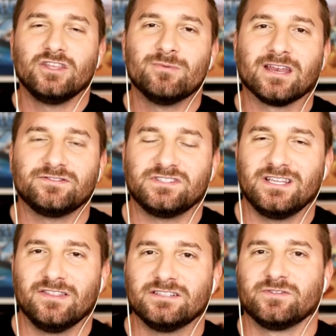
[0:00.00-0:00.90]
You might have
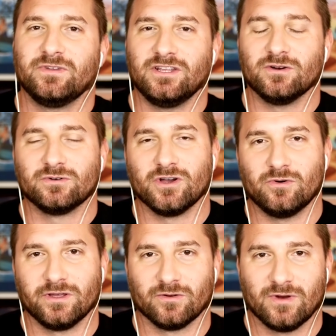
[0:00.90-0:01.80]
seen this video
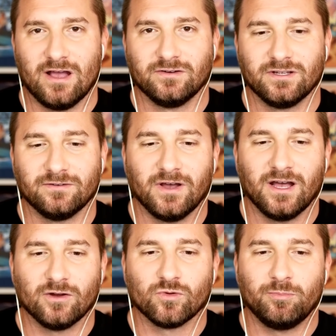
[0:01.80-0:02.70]
going around of
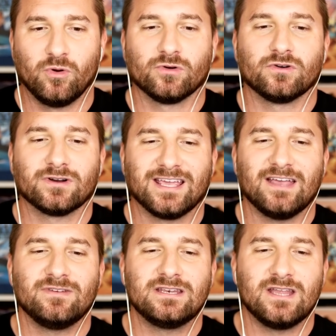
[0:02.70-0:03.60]
uh, reporter
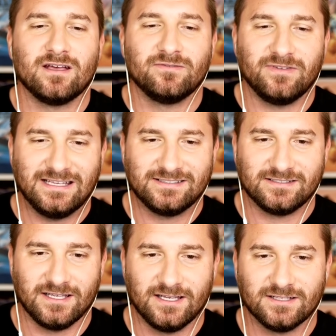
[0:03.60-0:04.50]
Kevin
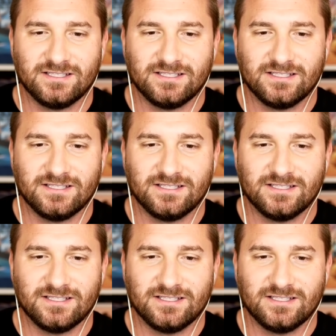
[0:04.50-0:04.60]
Vesey,